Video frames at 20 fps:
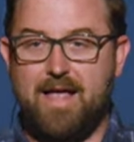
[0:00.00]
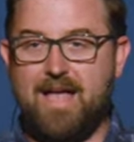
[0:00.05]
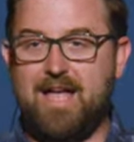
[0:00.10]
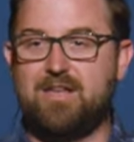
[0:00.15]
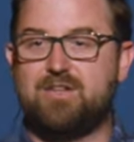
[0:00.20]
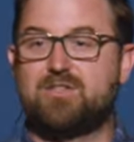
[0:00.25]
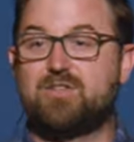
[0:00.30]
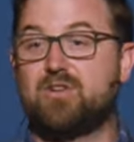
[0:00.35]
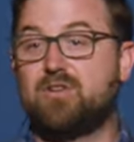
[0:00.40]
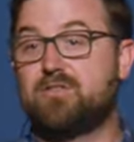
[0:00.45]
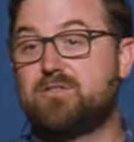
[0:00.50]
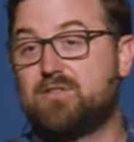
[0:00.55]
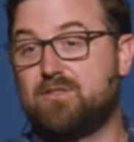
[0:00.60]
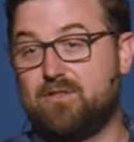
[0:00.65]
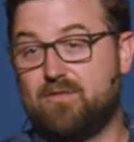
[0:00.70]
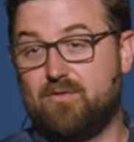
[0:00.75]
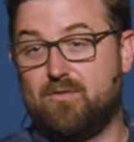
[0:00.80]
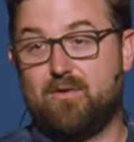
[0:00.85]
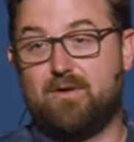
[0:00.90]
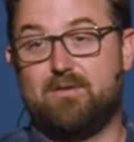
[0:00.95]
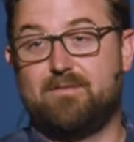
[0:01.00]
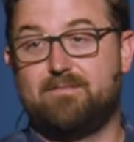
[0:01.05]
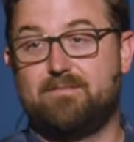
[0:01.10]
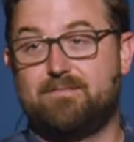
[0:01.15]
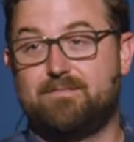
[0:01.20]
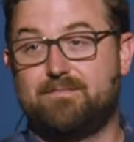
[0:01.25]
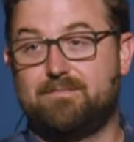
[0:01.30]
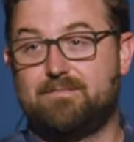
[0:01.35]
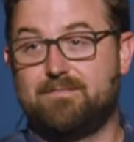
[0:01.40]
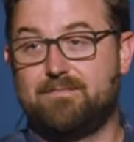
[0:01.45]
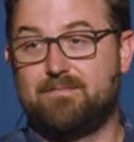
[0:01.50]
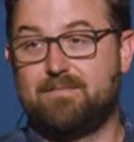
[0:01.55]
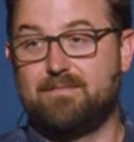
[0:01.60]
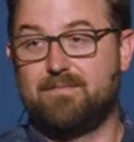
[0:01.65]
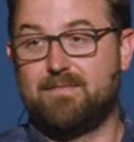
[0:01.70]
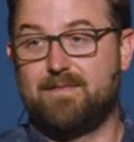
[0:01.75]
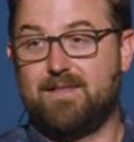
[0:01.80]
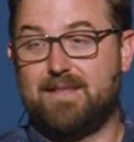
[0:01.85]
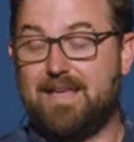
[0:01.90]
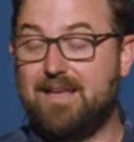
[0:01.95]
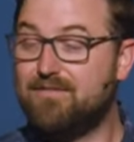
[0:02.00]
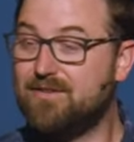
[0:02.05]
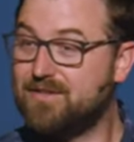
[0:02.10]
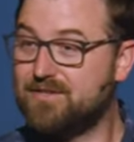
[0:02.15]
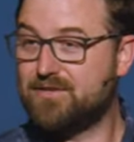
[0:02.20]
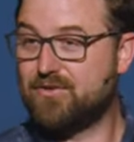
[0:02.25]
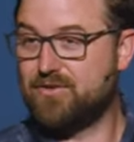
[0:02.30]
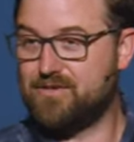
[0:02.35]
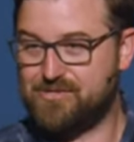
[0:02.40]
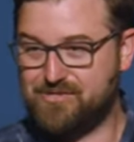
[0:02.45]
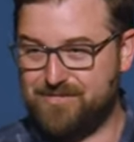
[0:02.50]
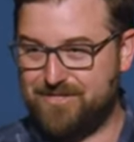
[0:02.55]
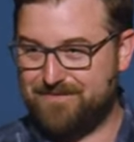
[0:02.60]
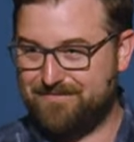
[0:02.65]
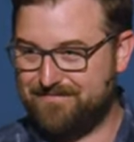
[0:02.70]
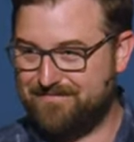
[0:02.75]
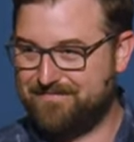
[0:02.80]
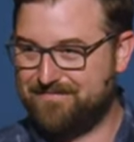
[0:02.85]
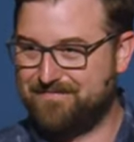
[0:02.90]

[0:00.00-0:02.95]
and turn to the Lord, even as a Christian.